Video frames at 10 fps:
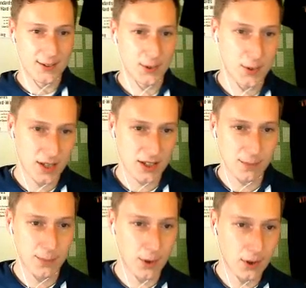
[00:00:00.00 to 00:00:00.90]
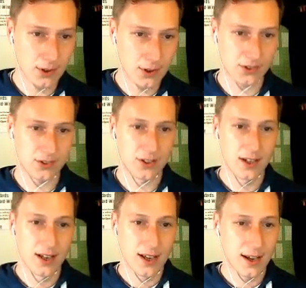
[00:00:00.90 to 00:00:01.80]
these blocks,
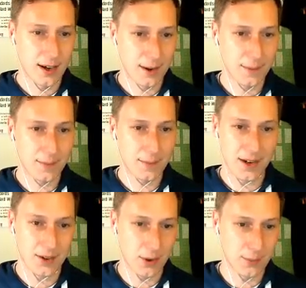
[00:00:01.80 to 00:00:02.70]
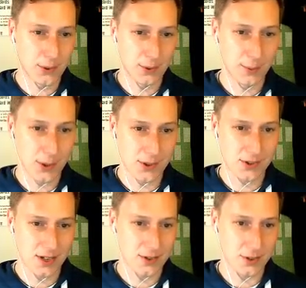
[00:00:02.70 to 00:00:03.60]
they're not Moodle blocks, they're
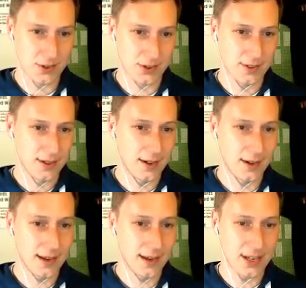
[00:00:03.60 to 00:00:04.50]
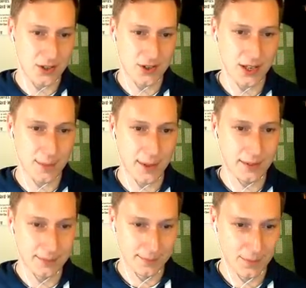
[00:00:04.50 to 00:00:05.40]
just HTML,
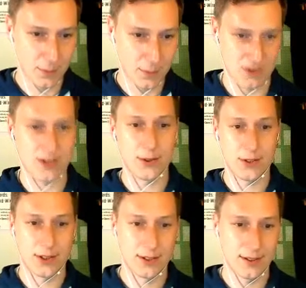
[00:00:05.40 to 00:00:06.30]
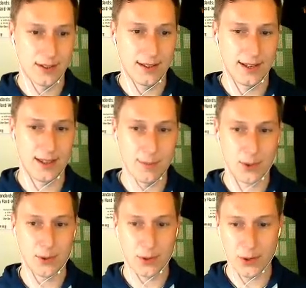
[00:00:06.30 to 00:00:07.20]
which look like the Moodle
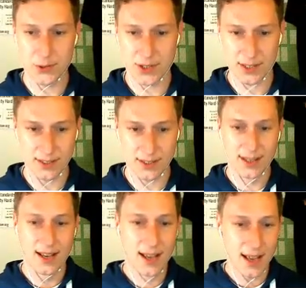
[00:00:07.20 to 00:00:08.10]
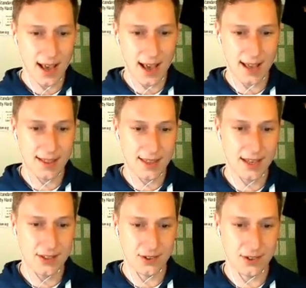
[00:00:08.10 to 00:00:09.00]
content. And these
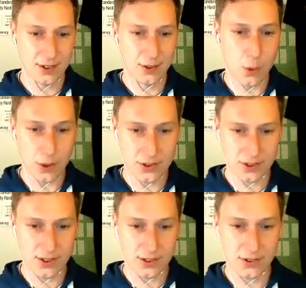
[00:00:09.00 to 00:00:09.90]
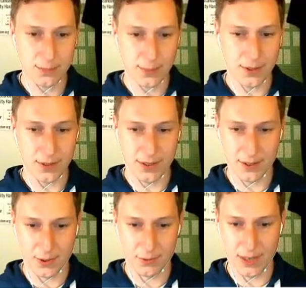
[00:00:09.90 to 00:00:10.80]
are courses, but they're not
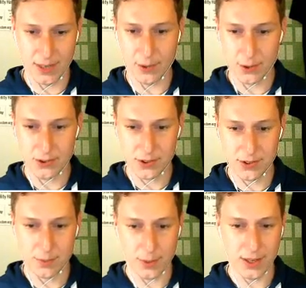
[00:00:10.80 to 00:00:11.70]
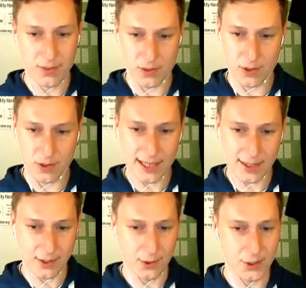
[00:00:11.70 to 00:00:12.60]
really courses. But if you click the
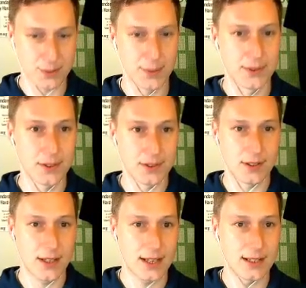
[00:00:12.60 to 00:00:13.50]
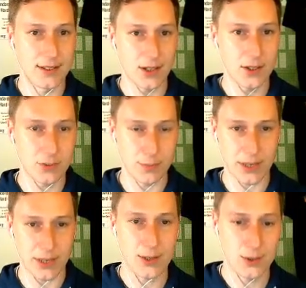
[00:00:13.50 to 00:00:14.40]
course button, it does bring you
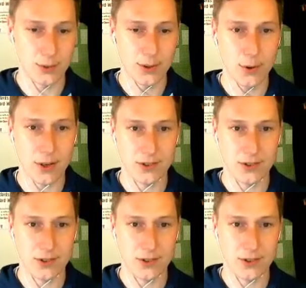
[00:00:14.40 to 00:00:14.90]
to a course,